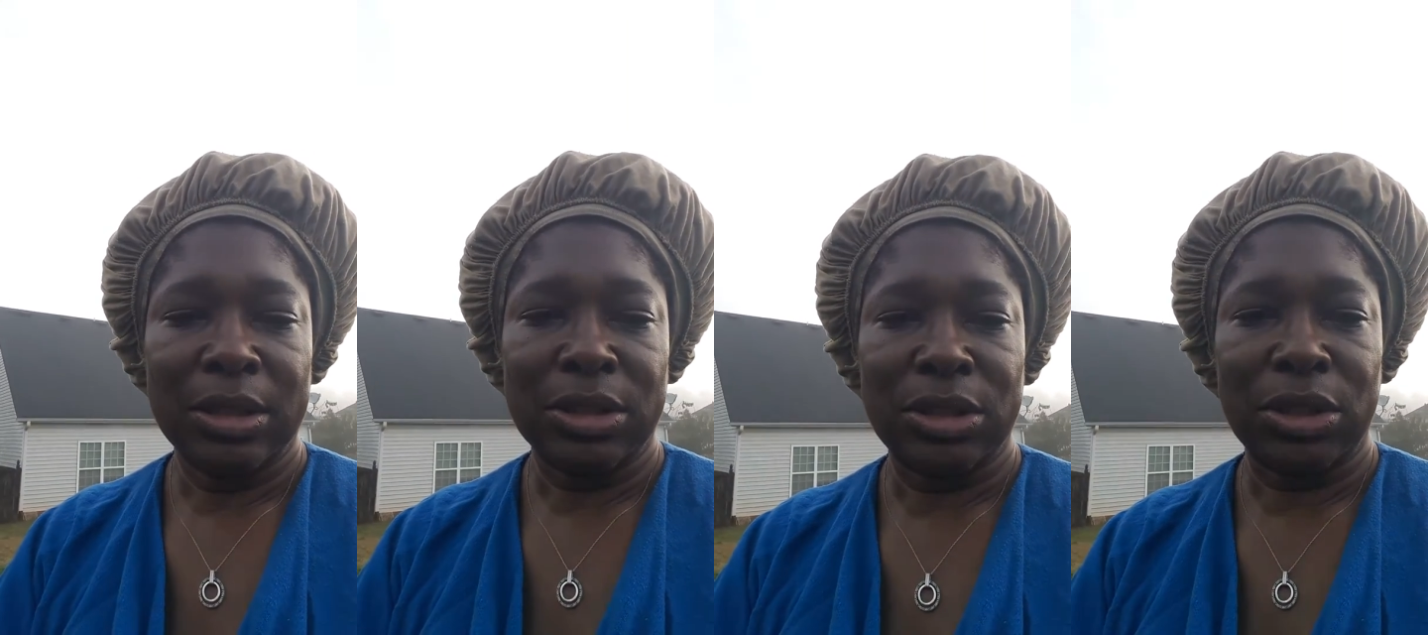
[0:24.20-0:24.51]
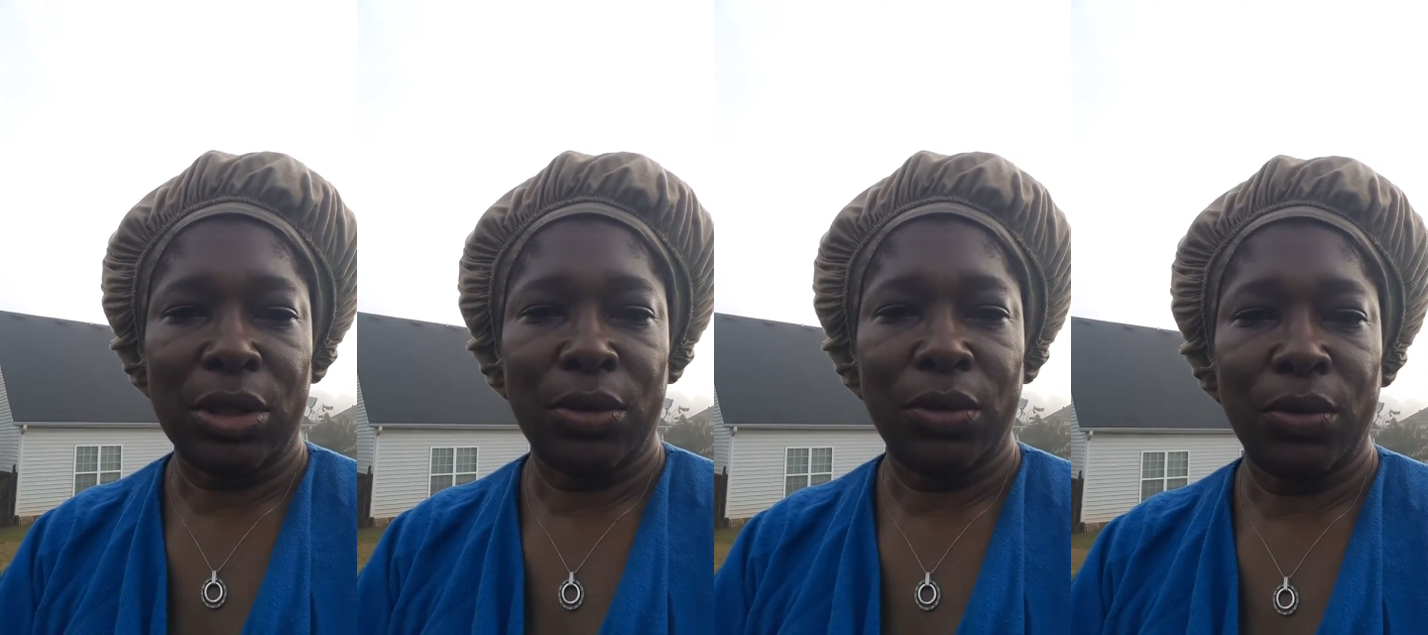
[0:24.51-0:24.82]

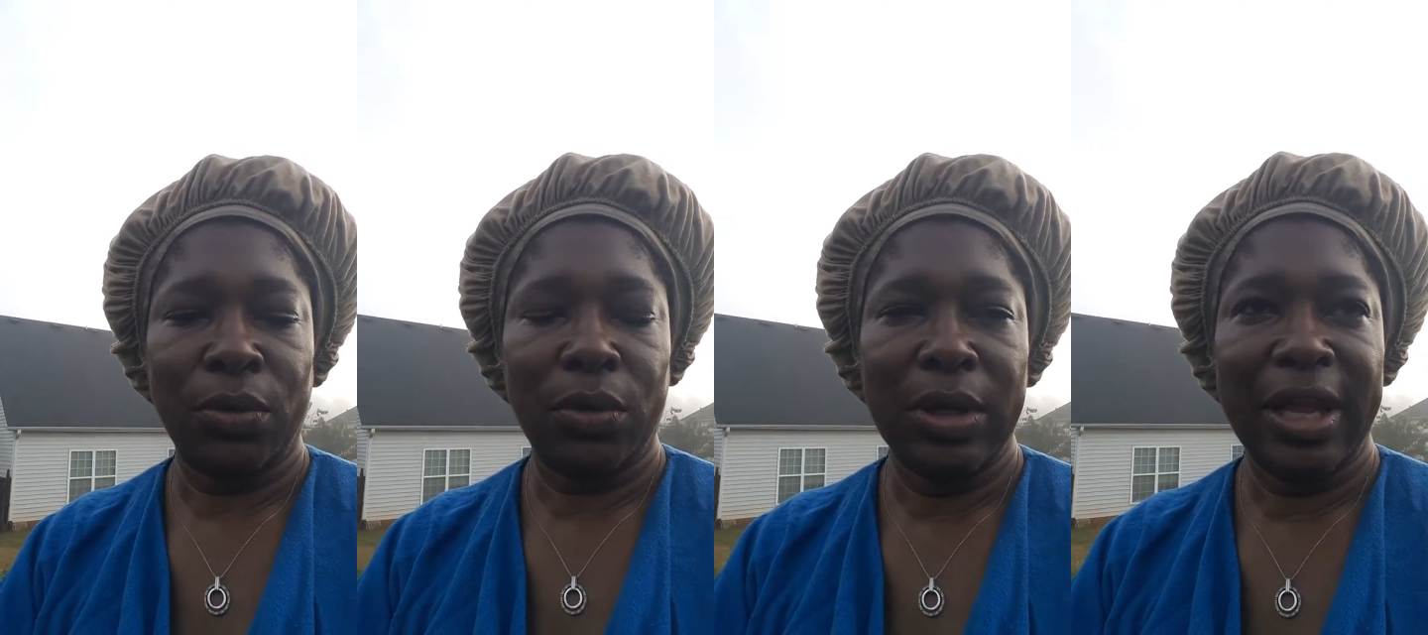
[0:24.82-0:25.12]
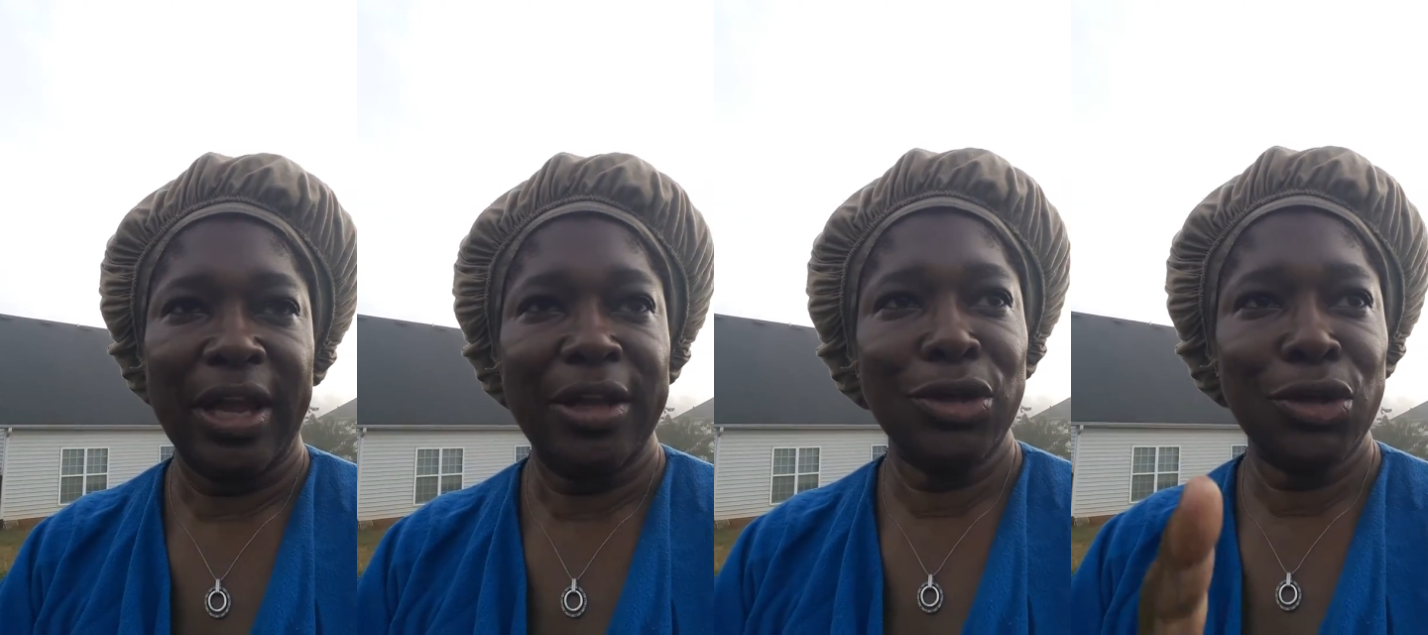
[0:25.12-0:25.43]
So
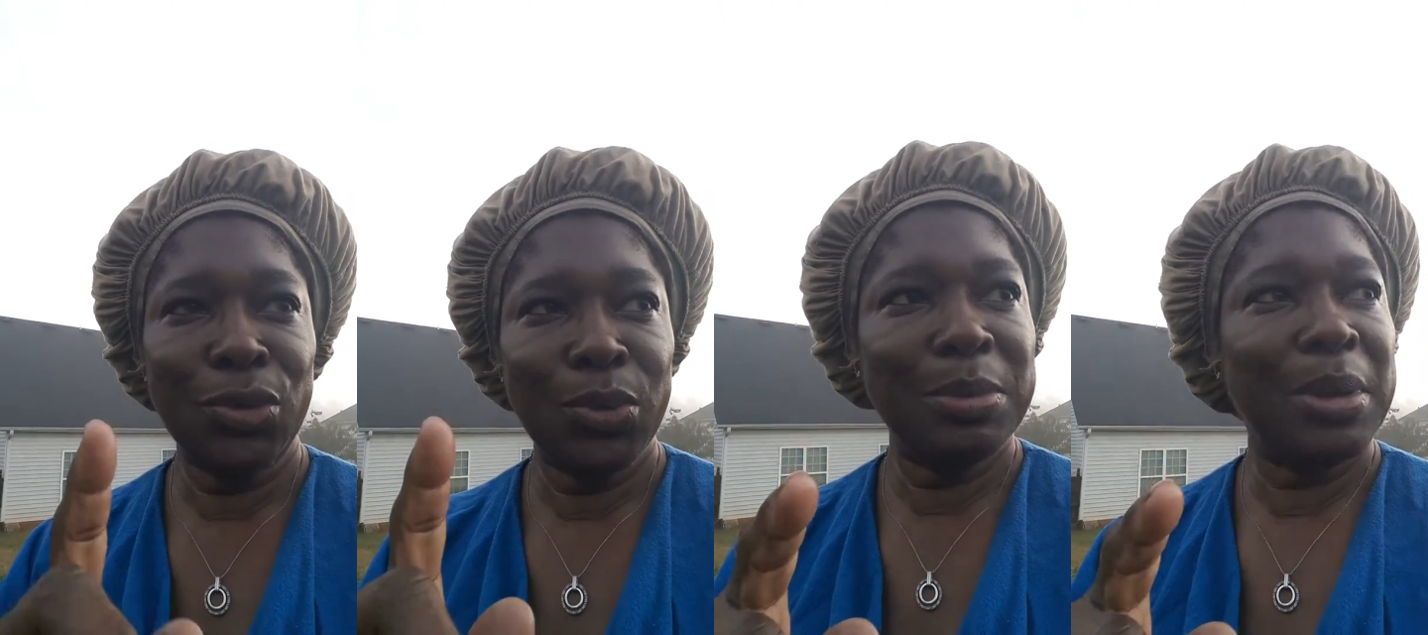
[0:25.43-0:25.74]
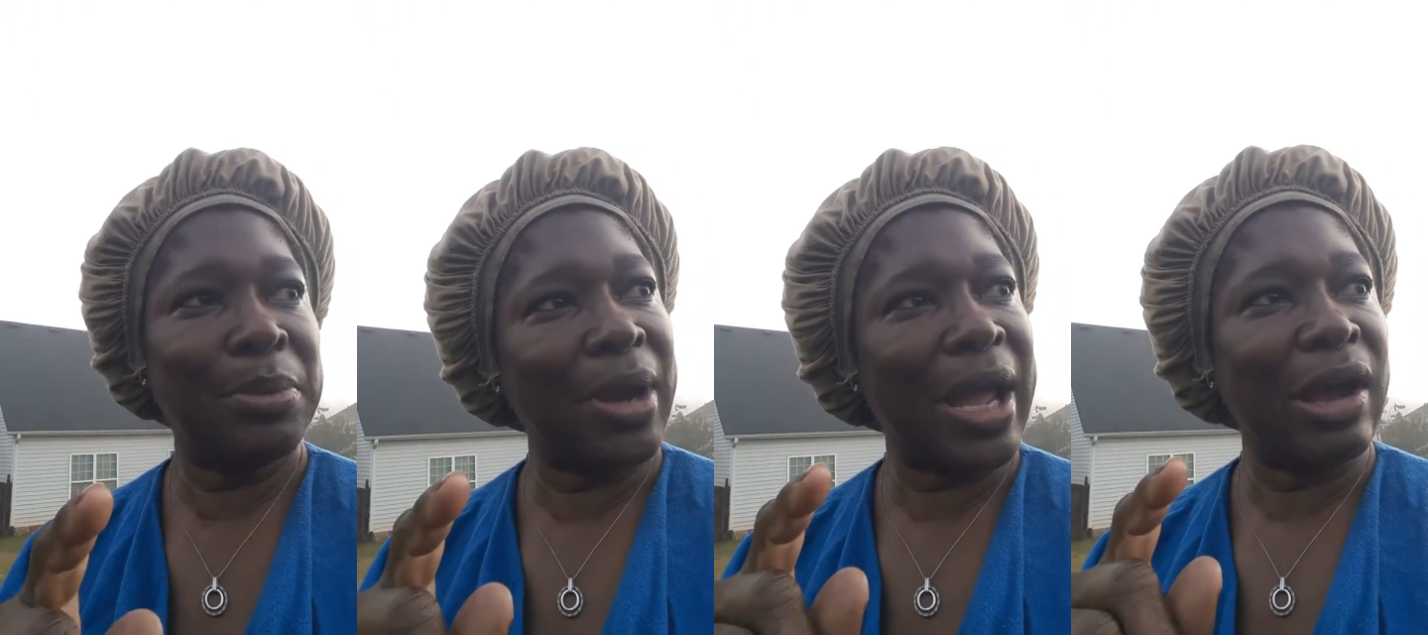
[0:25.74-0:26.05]
you
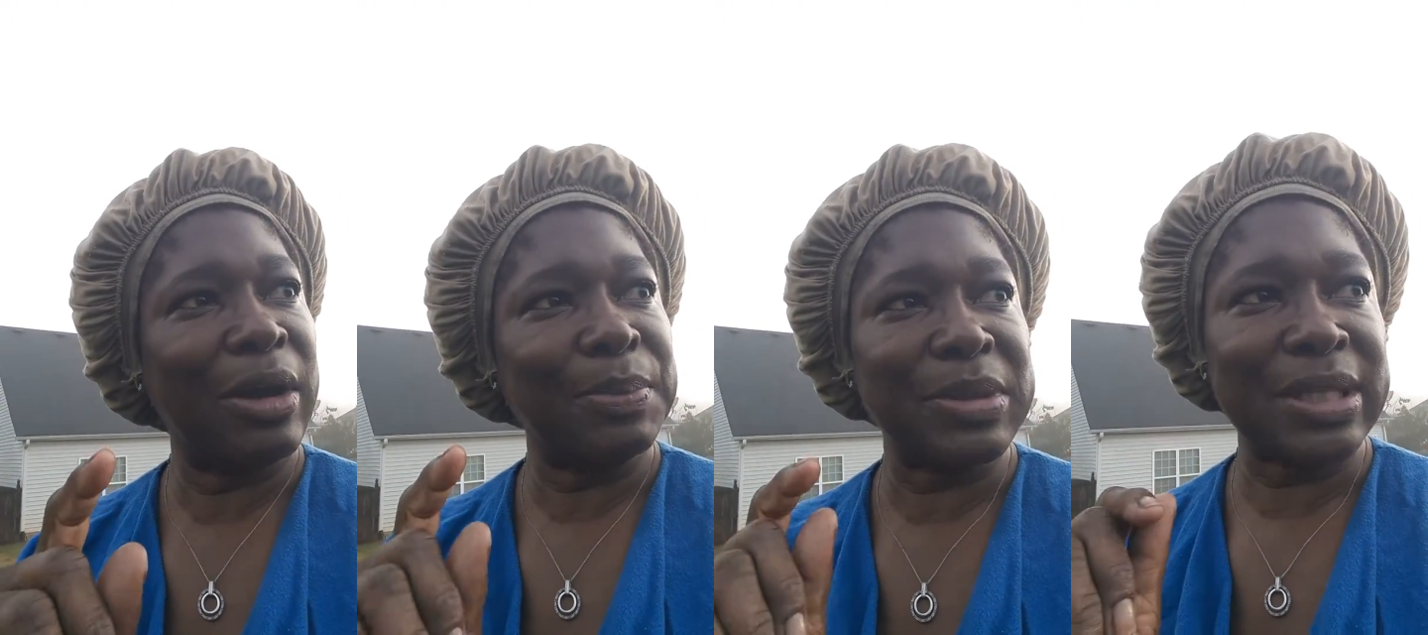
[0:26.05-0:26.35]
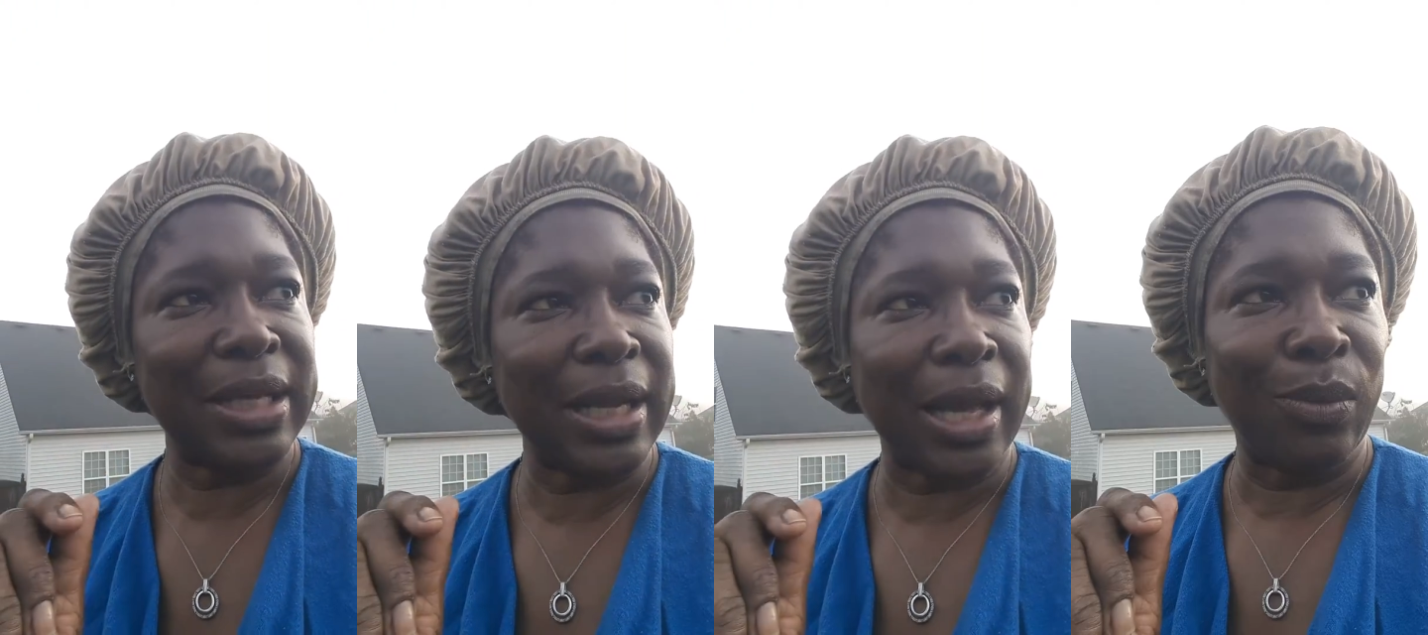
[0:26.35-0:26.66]
remember how
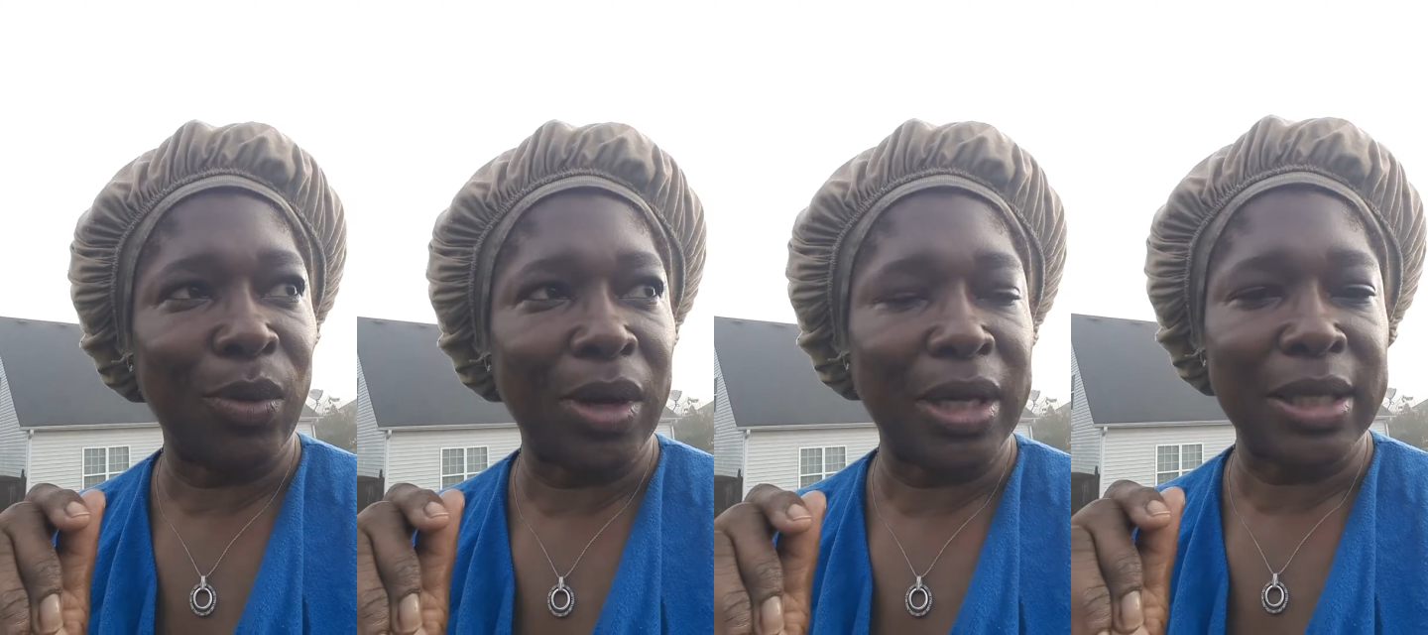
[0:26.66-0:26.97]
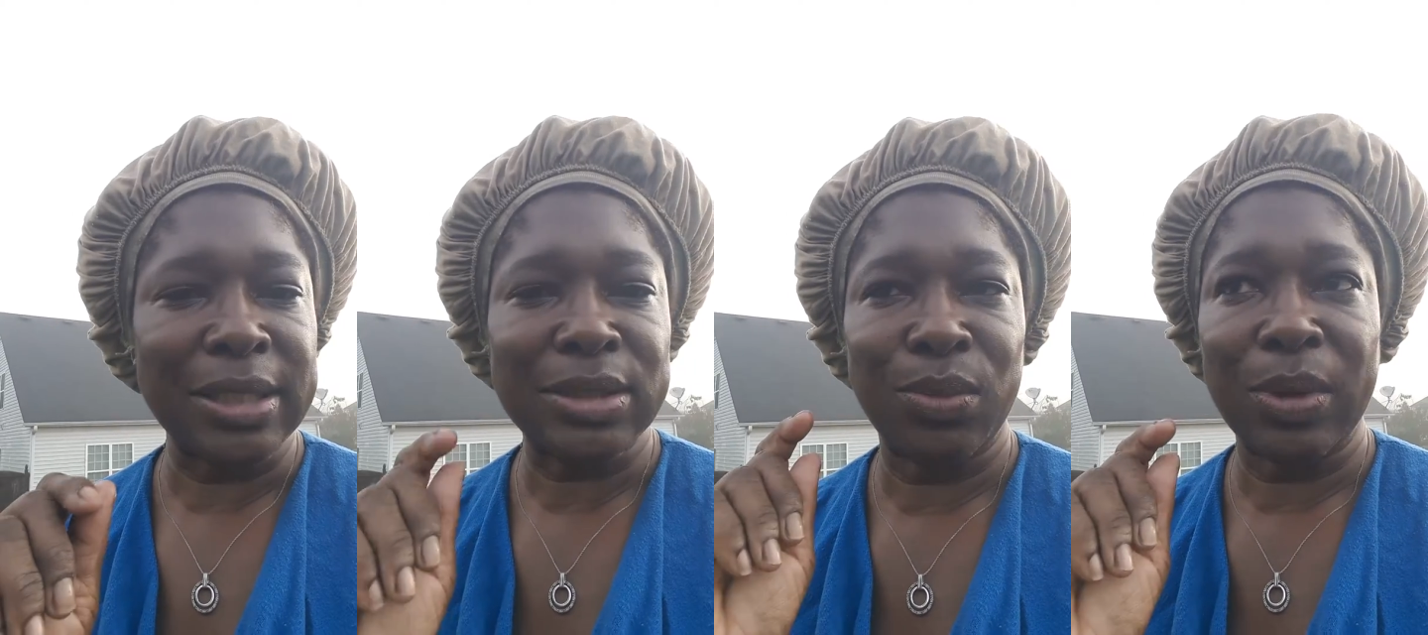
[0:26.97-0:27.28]
upset I was